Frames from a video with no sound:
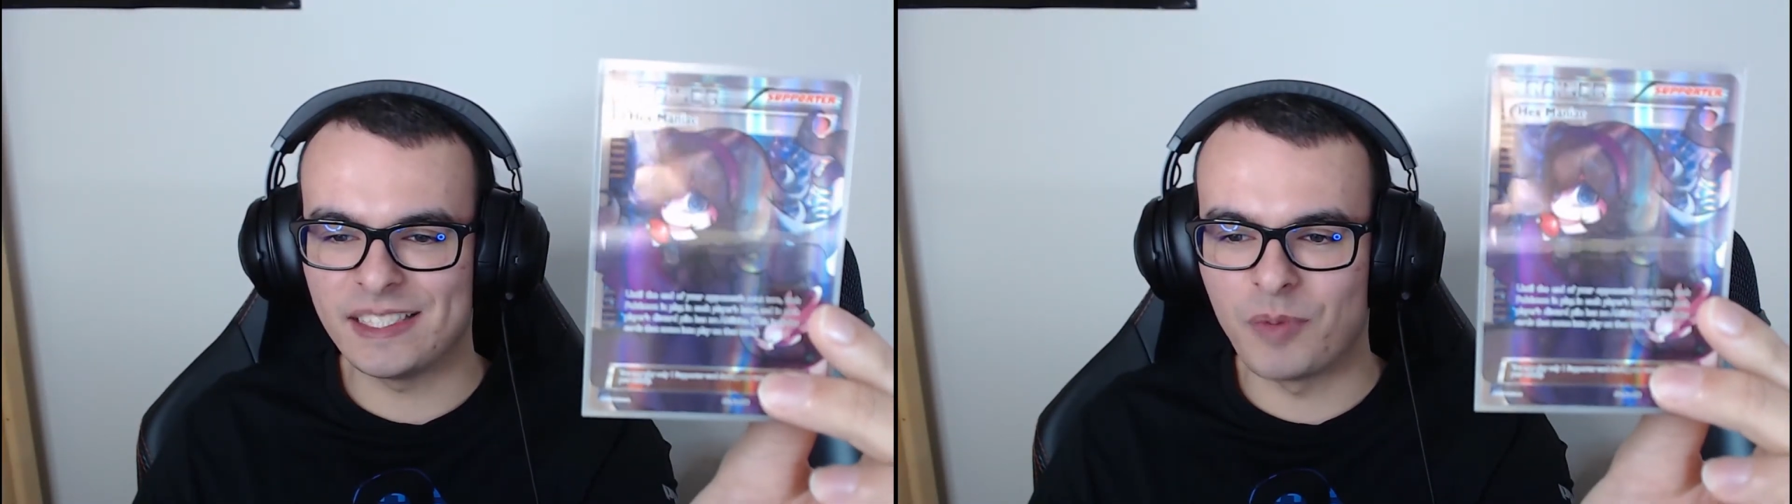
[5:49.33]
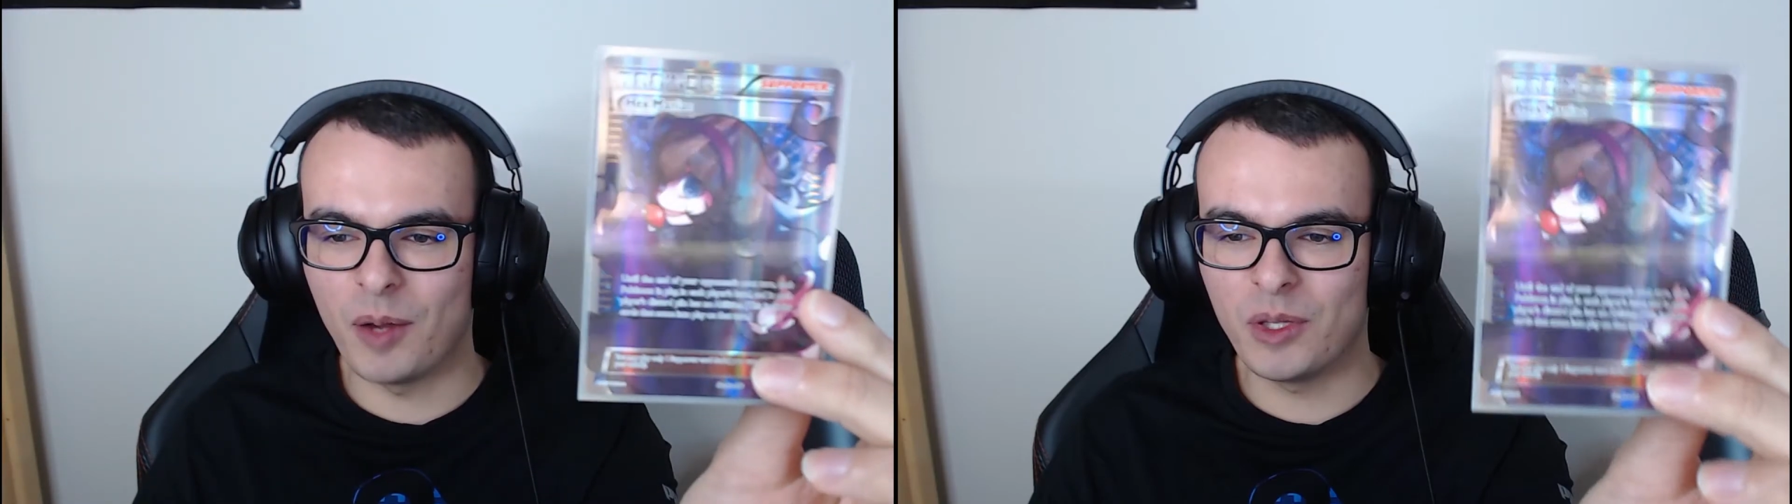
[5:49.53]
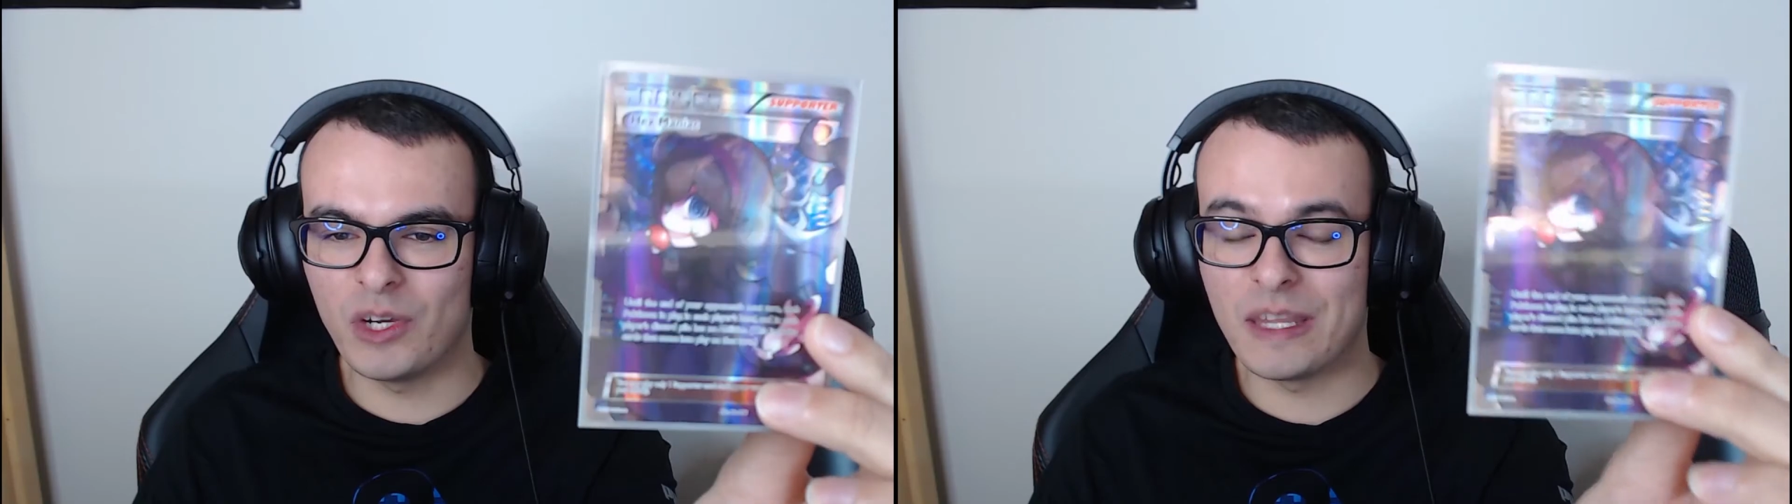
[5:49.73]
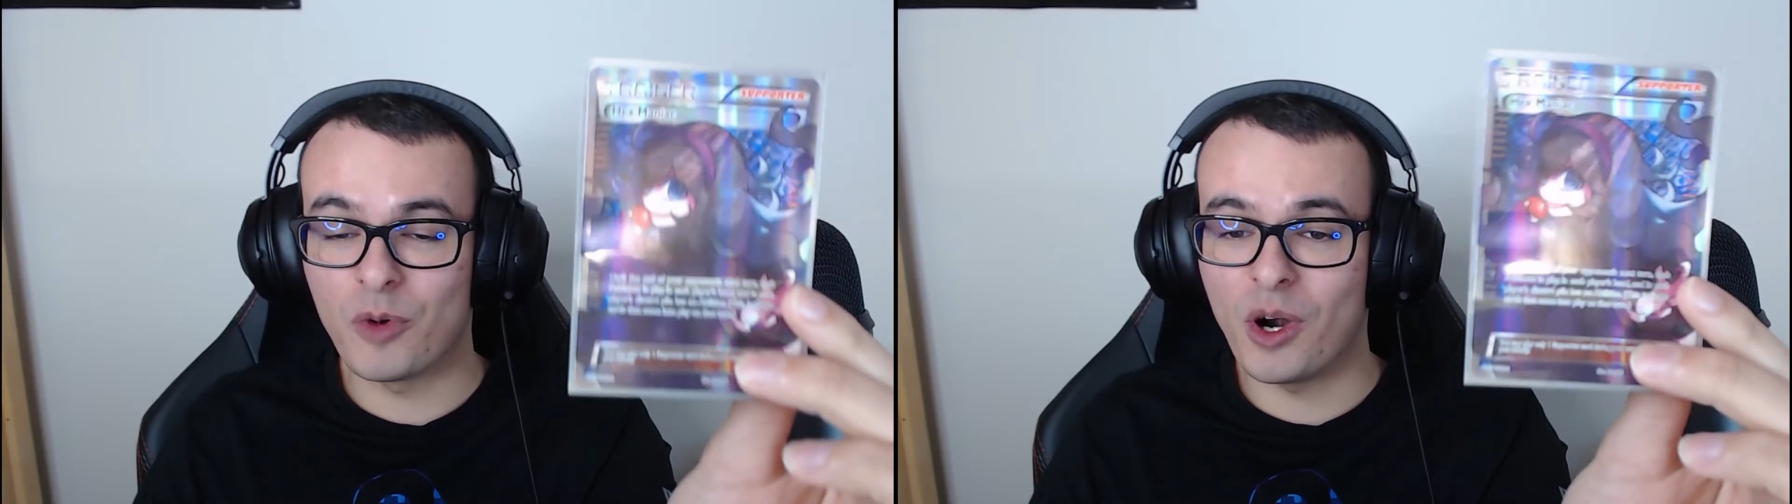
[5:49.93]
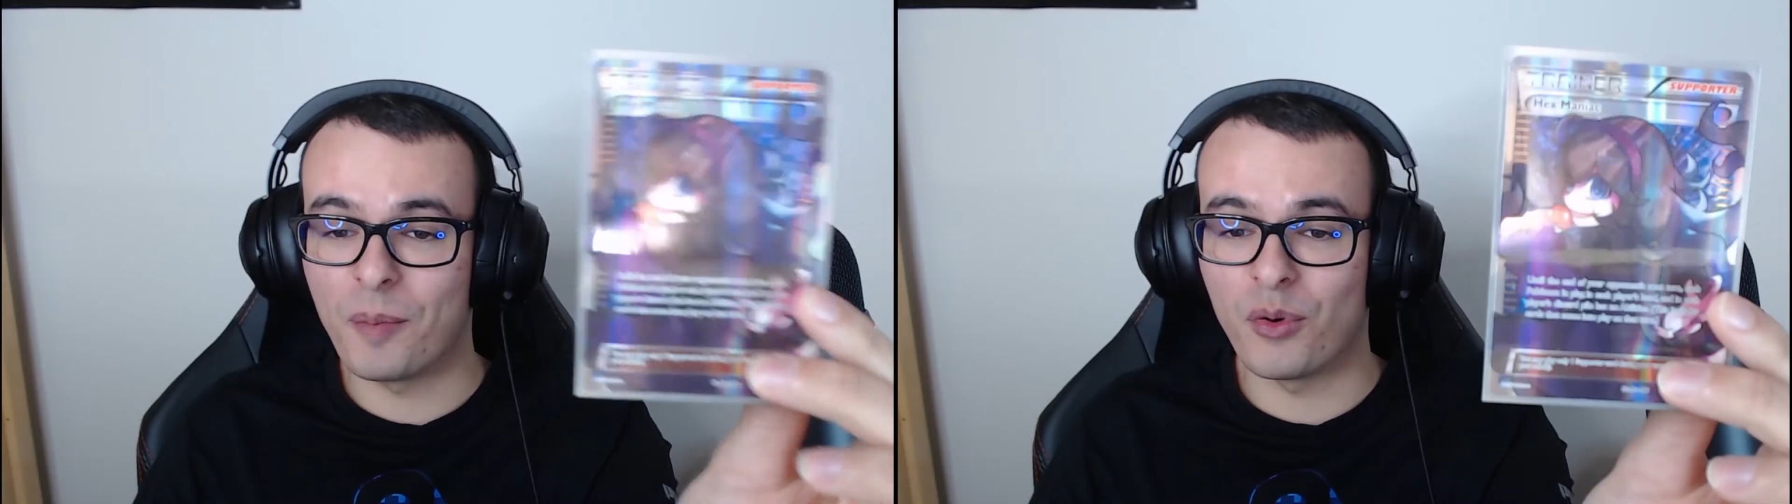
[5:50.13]
probably one of the
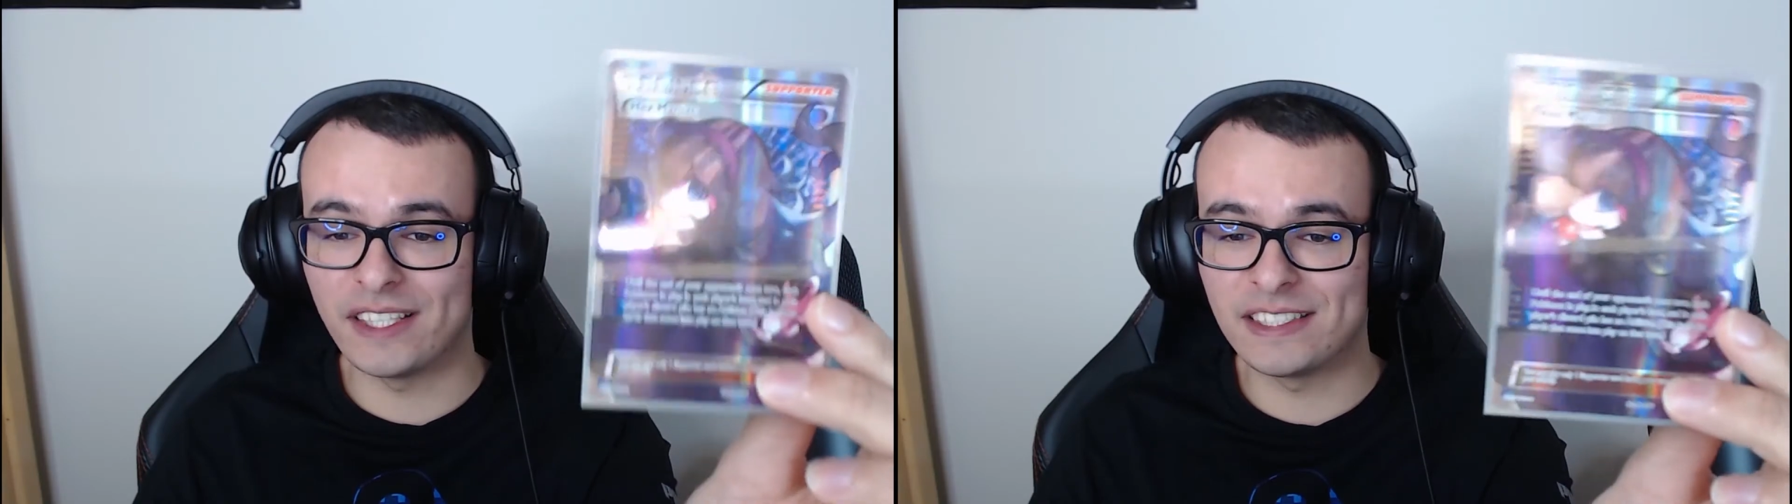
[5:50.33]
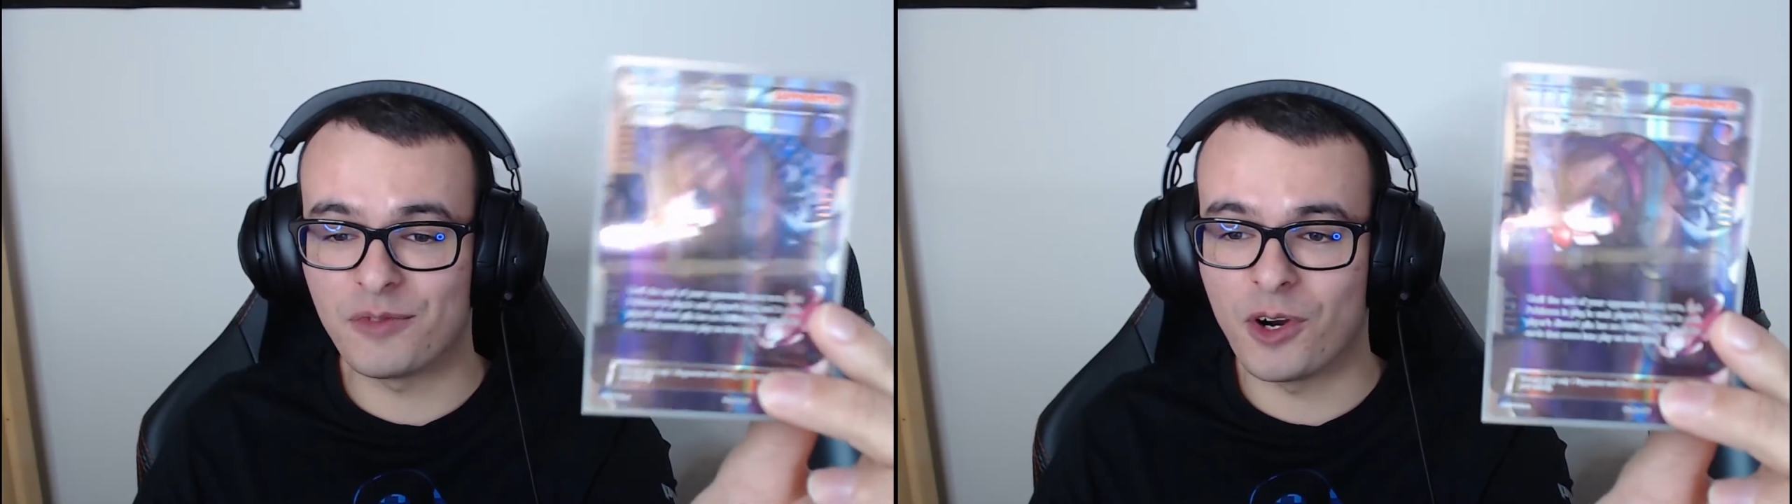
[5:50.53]
more oppressive